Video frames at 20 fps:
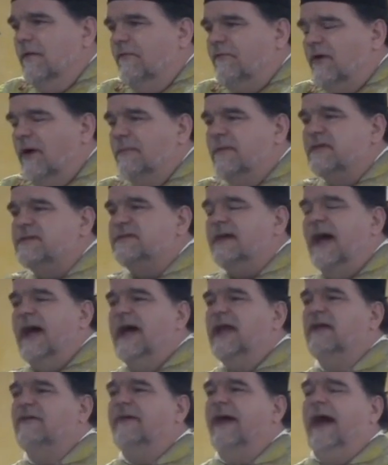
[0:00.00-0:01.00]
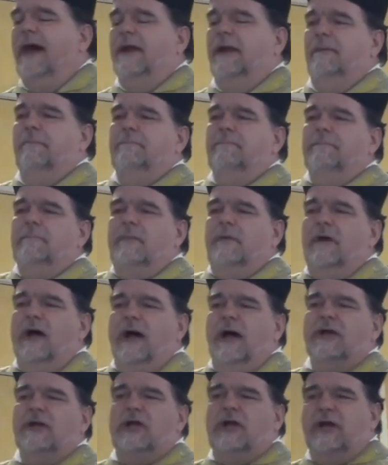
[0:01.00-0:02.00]
From the side of Adam,
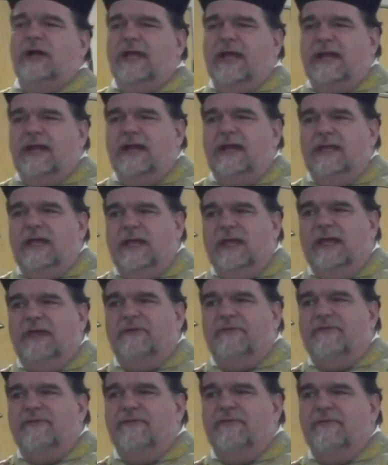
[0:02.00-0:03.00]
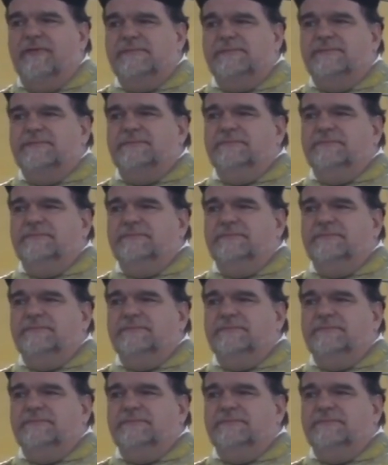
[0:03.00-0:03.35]
God created Eve.